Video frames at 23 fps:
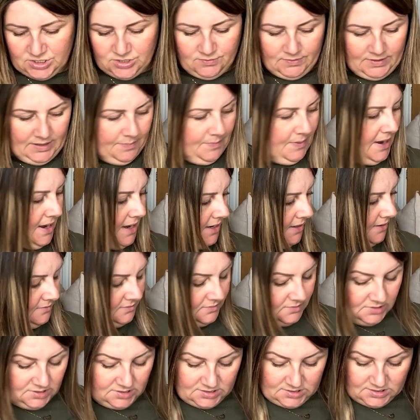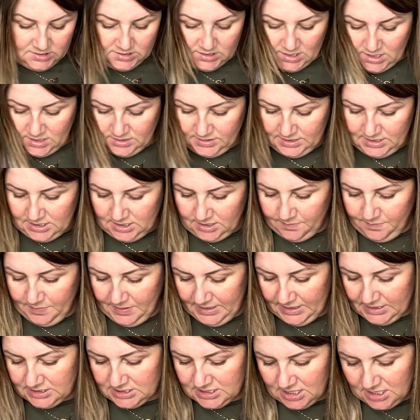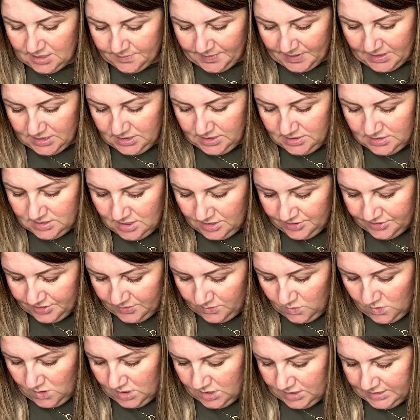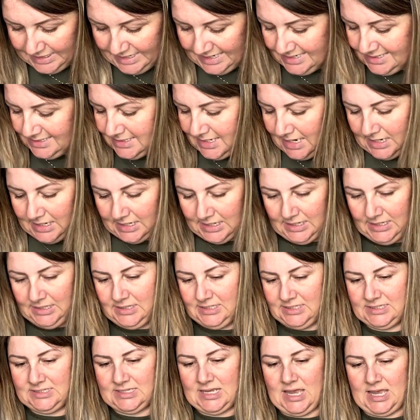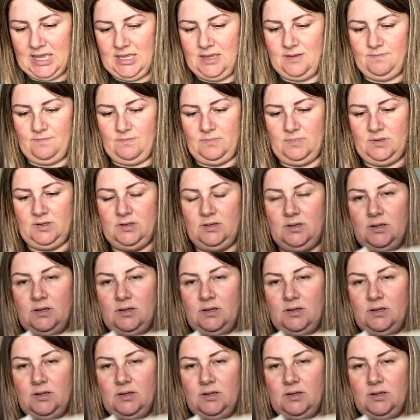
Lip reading: £3. And then I picked up another one, exactly the same,